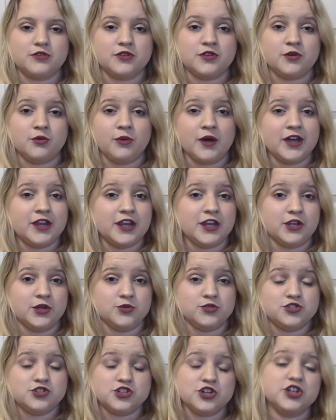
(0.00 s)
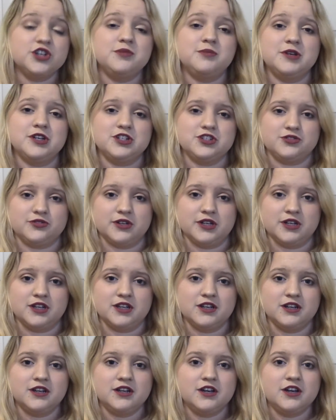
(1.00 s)
the way that you should be
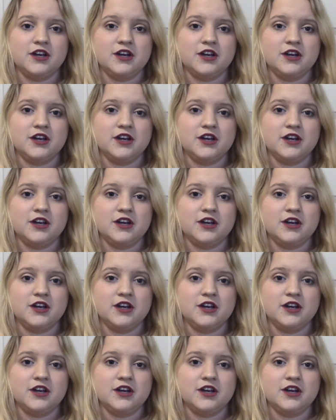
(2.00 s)
treated.